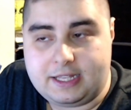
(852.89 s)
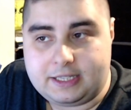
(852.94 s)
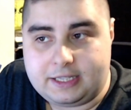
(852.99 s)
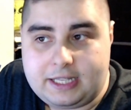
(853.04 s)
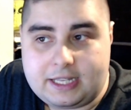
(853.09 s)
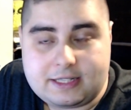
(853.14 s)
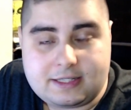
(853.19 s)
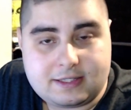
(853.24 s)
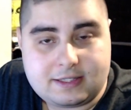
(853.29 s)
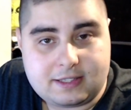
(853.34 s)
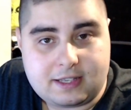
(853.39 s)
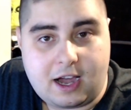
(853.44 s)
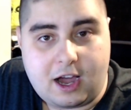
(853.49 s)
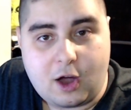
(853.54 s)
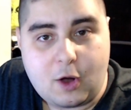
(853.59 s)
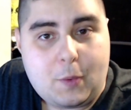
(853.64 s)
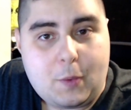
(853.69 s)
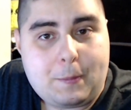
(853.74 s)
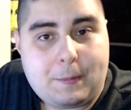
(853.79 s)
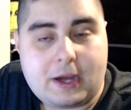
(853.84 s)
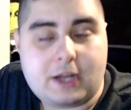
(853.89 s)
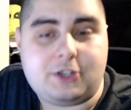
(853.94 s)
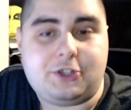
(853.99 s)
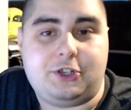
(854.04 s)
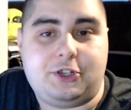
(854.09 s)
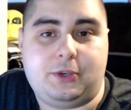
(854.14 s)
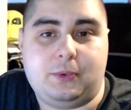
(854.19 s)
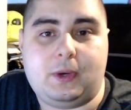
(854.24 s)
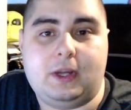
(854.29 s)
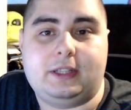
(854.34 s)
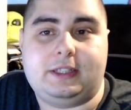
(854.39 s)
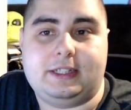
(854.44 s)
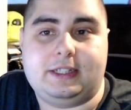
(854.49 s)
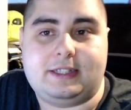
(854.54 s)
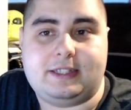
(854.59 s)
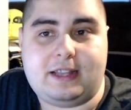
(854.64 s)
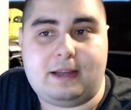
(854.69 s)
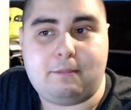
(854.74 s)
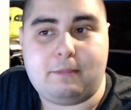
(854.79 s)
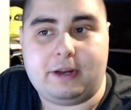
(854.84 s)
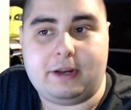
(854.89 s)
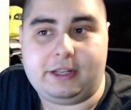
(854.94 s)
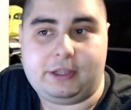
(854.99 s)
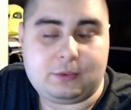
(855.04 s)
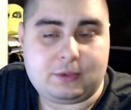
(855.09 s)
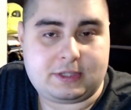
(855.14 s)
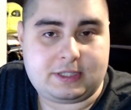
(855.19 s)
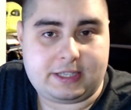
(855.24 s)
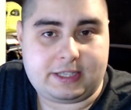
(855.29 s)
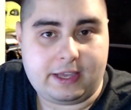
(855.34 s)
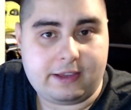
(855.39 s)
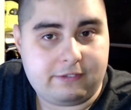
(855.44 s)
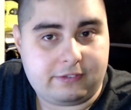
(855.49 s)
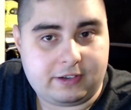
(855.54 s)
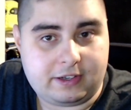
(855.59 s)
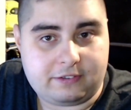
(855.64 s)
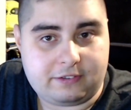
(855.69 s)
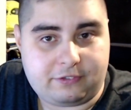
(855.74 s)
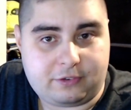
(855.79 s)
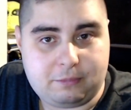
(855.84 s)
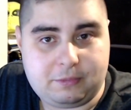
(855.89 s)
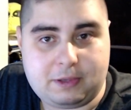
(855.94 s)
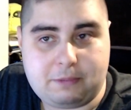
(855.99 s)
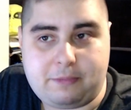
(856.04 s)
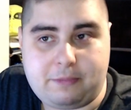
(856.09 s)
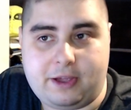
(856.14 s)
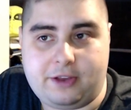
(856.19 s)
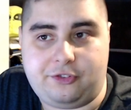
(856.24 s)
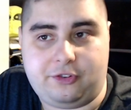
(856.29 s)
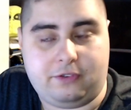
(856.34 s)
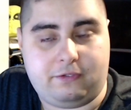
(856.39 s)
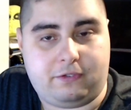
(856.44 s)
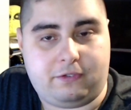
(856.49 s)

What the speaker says: That's how much she wanted somebody to save her from the mansion,